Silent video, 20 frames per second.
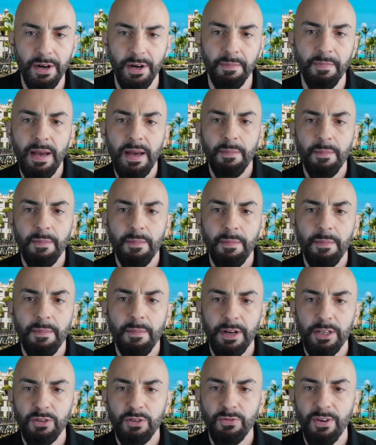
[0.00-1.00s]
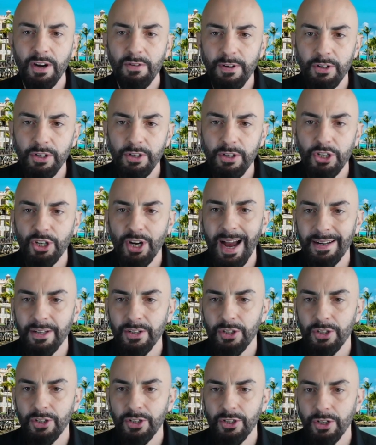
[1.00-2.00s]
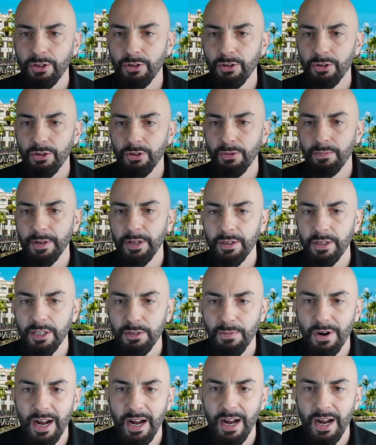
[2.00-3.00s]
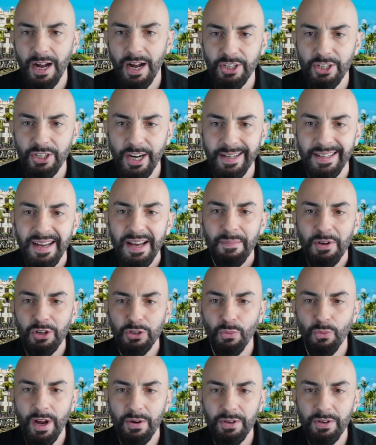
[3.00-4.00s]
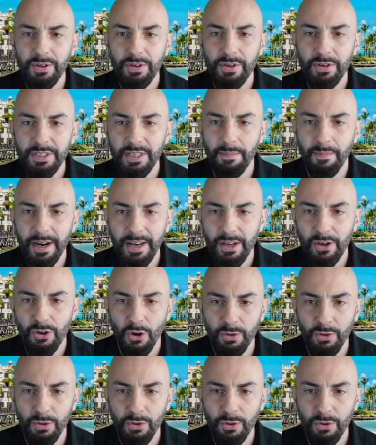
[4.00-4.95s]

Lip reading: But it's very, very challenging to build this project, because where is the money going to